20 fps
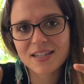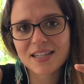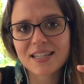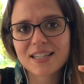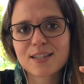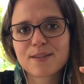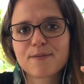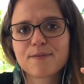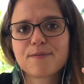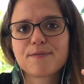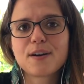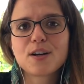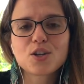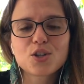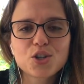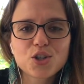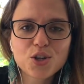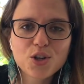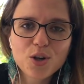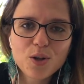
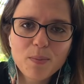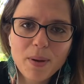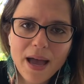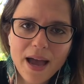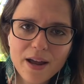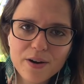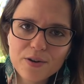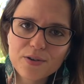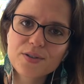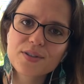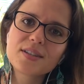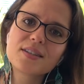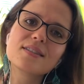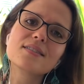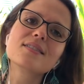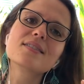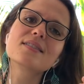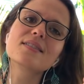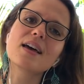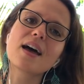dysfunctional patterns
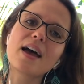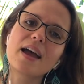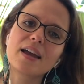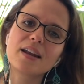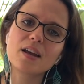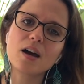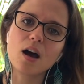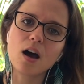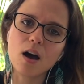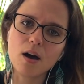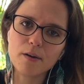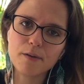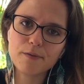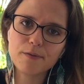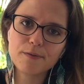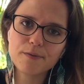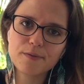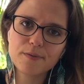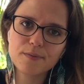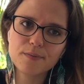inside
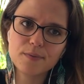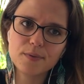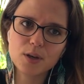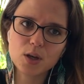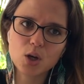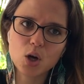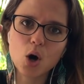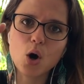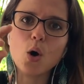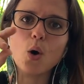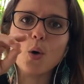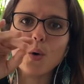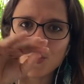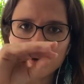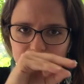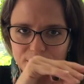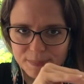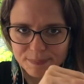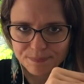of the code.